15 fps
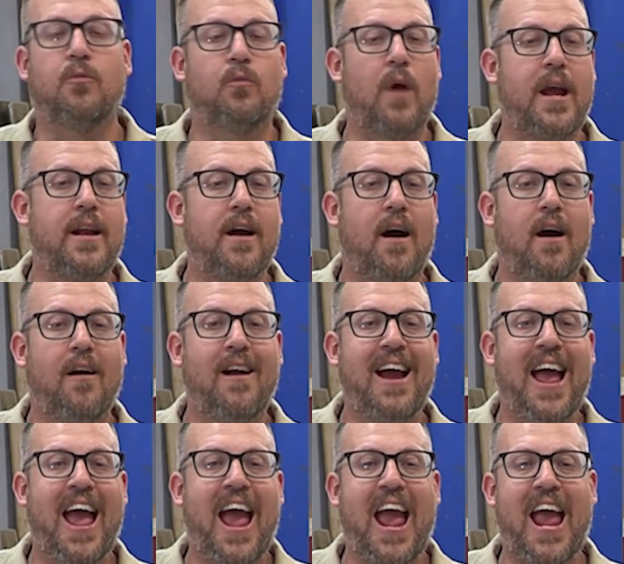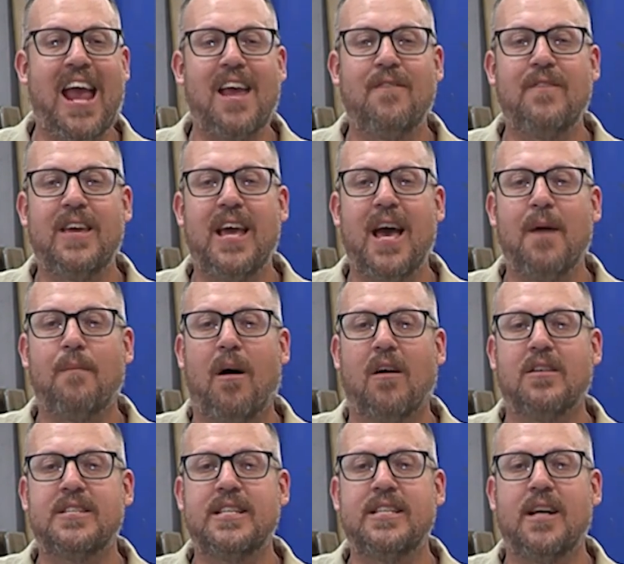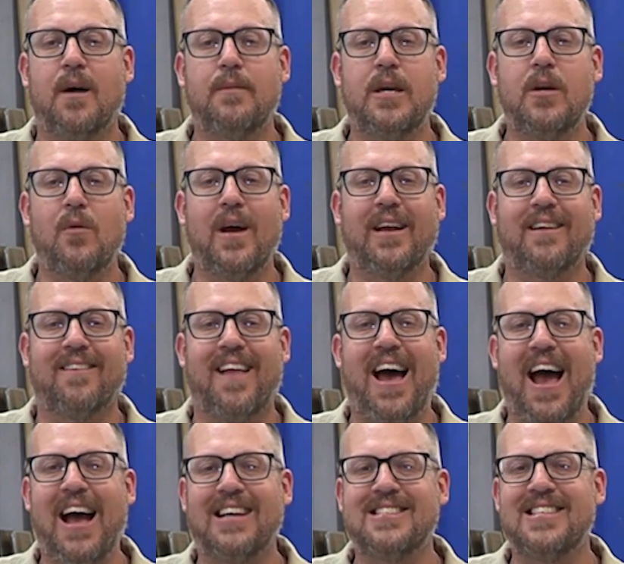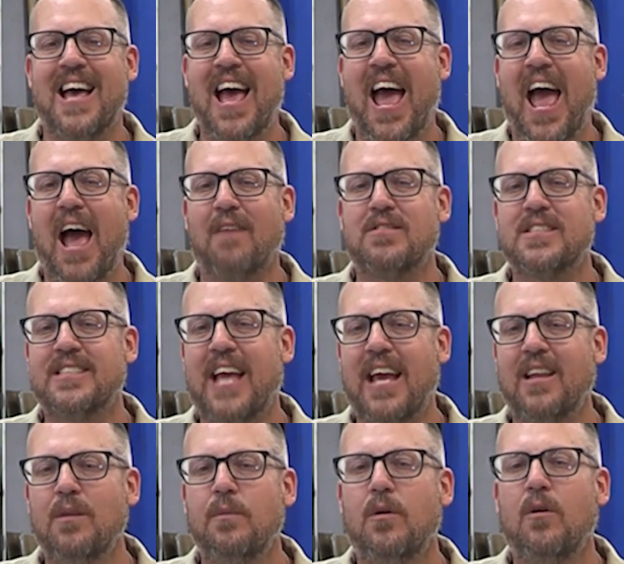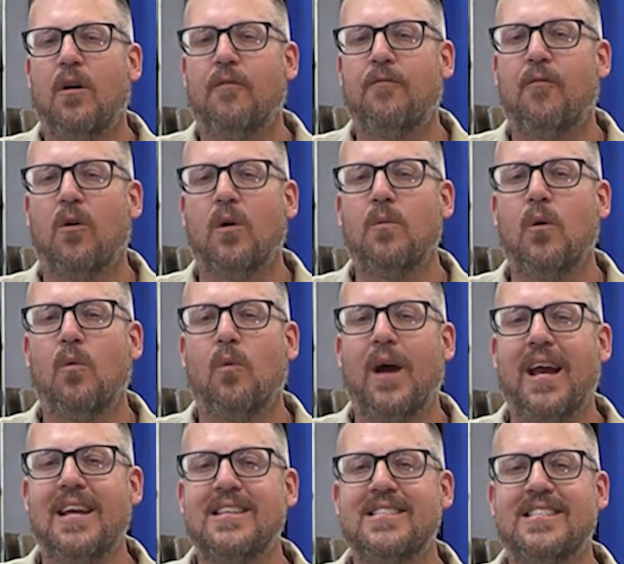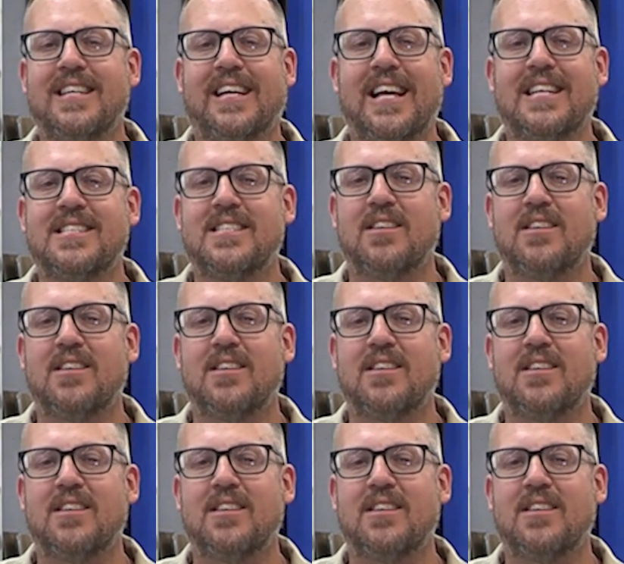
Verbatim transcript: radar, AVM RCW, and Glass have scalable, affordable ways to get